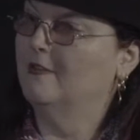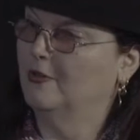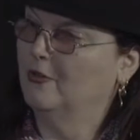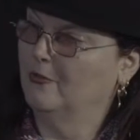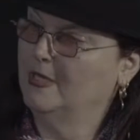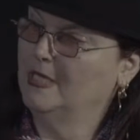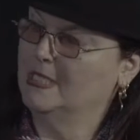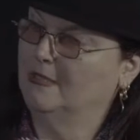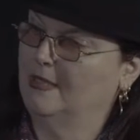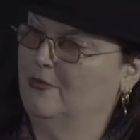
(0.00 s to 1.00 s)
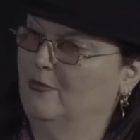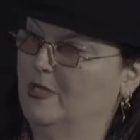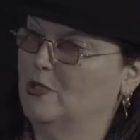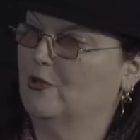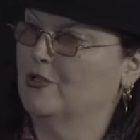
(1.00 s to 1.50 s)
of agree to lend
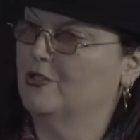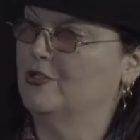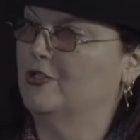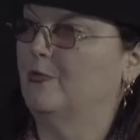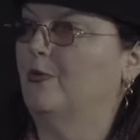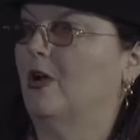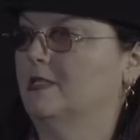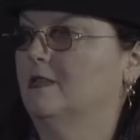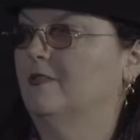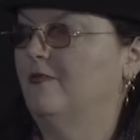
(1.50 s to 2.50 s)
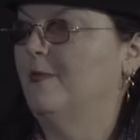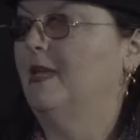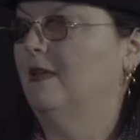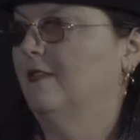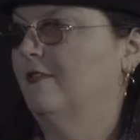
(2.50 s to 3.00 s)
resources to the process of
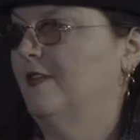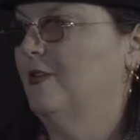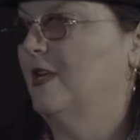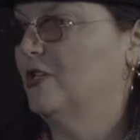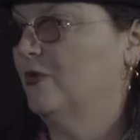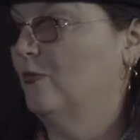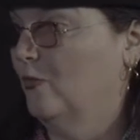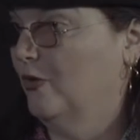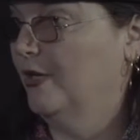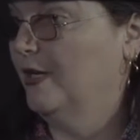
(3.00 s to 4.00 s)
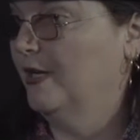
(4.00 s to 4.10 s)
making the foundation work.